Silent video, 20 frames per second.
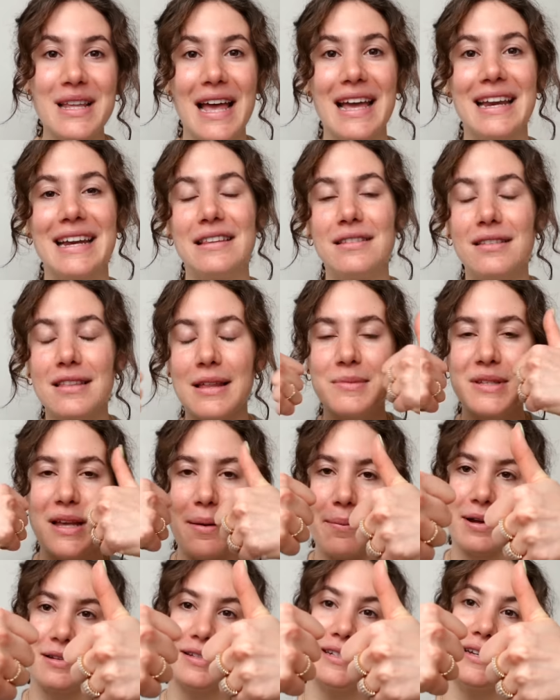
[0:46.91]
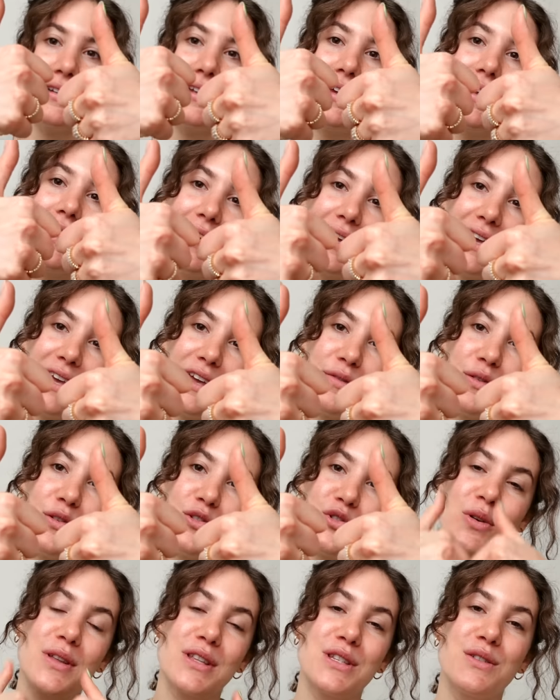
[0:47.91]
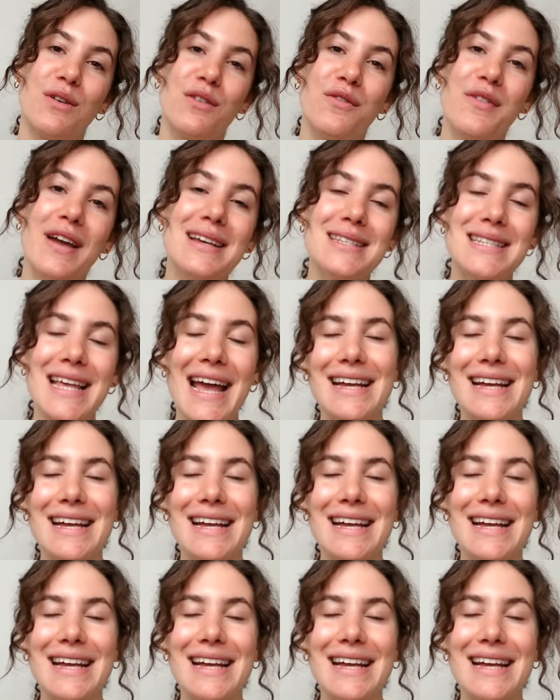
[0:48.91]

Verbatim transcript: and hit the thumbs up button if you enjoy this full face,